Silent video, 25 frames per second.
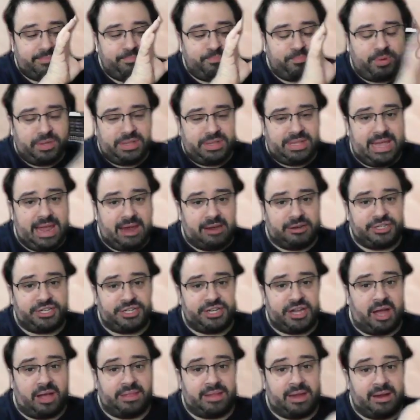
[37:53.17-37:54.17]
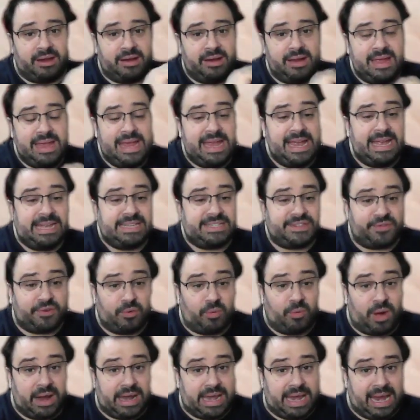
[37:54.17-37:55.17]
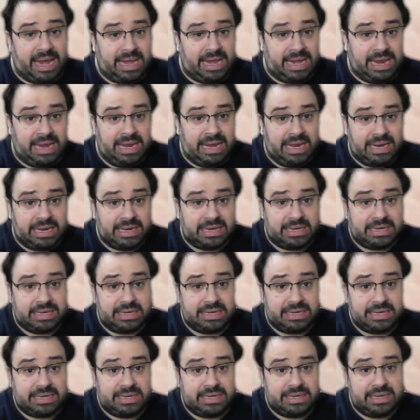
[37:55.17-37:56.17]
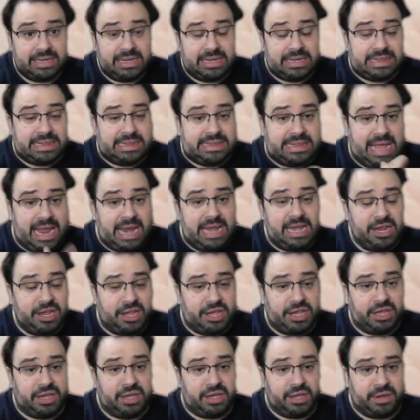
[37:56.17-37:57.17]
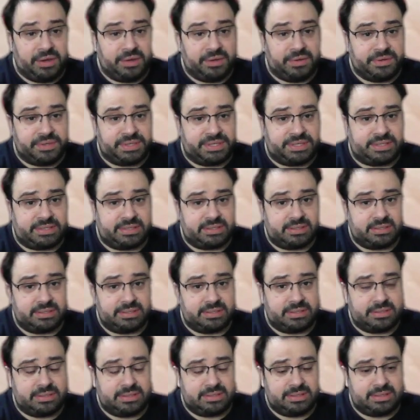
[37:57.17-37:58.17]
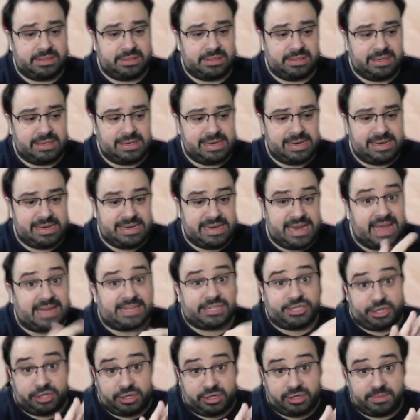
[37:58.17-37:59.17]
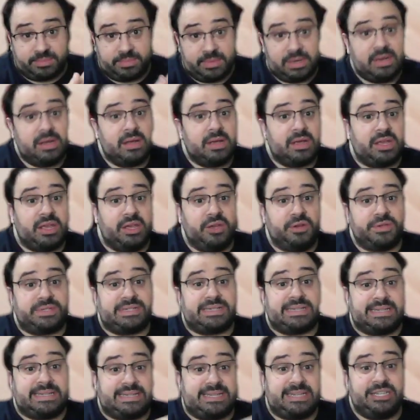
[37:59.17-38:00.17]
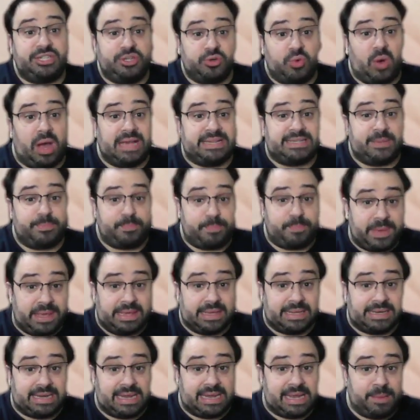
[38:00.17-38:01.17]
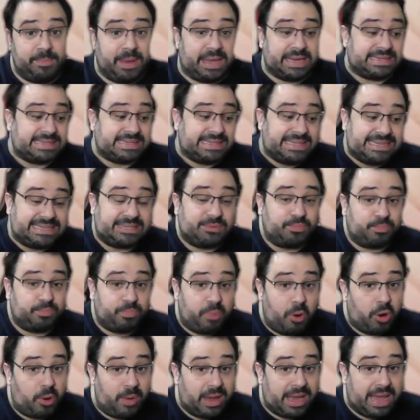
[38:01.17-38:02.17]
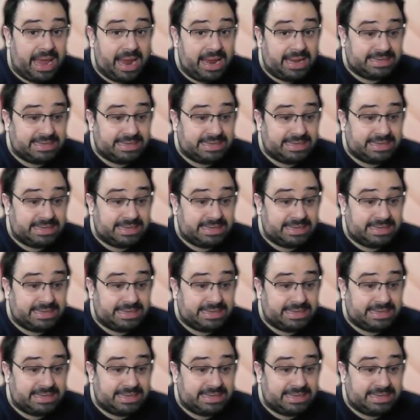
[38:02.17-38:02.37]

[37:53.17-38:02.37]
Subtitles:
put the energy on there, hits for 180, then you can use... Next turn, use Decidueye's ability, because this Pokemon can't